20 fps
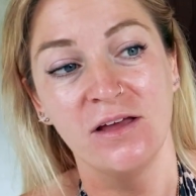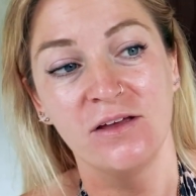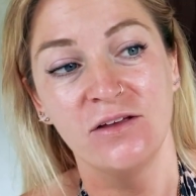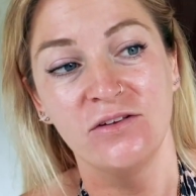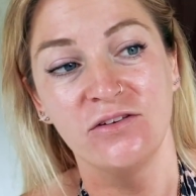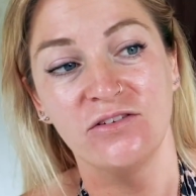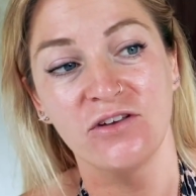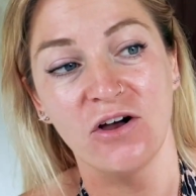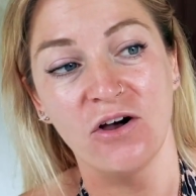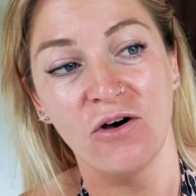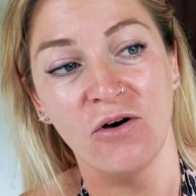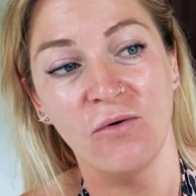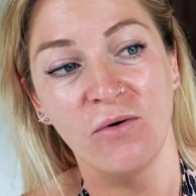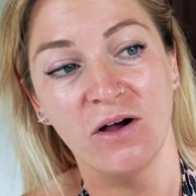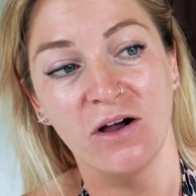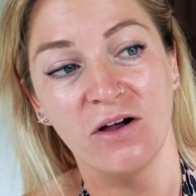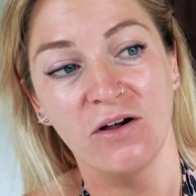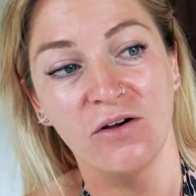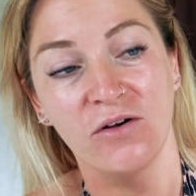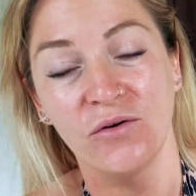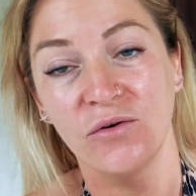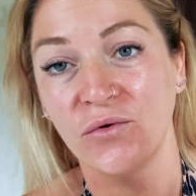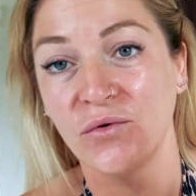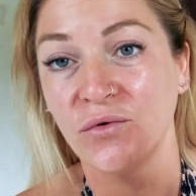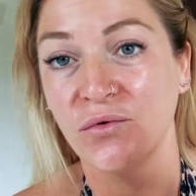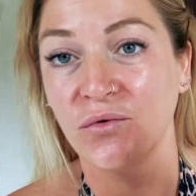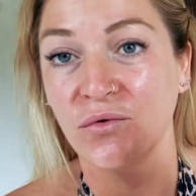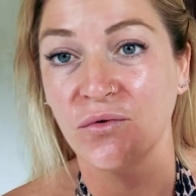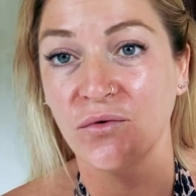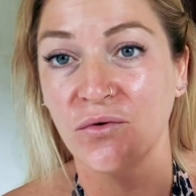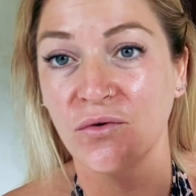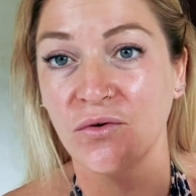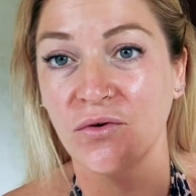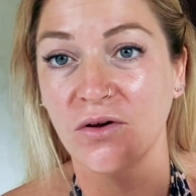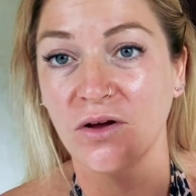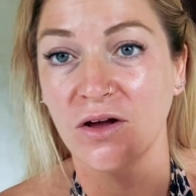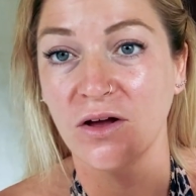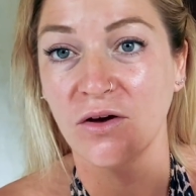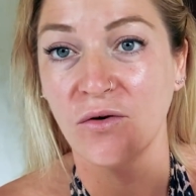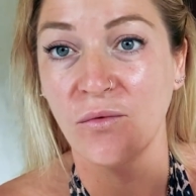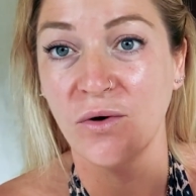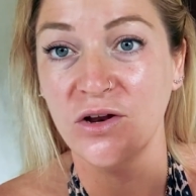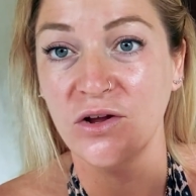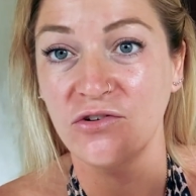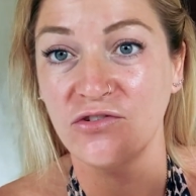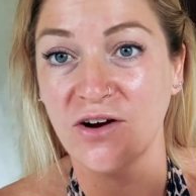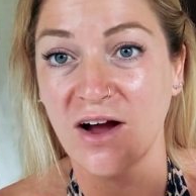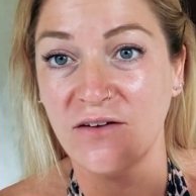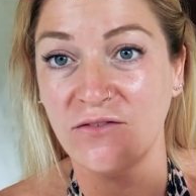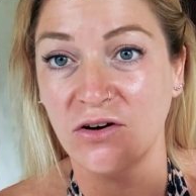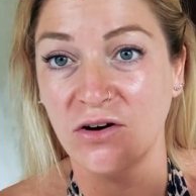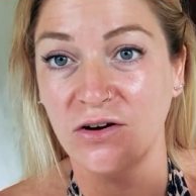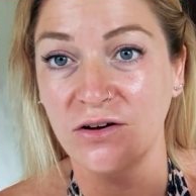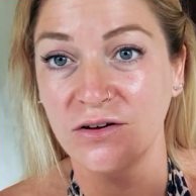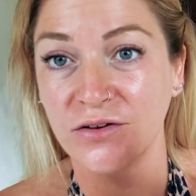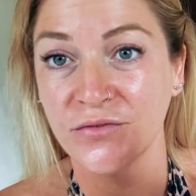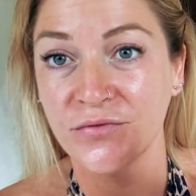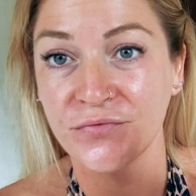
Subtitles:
So when you travel,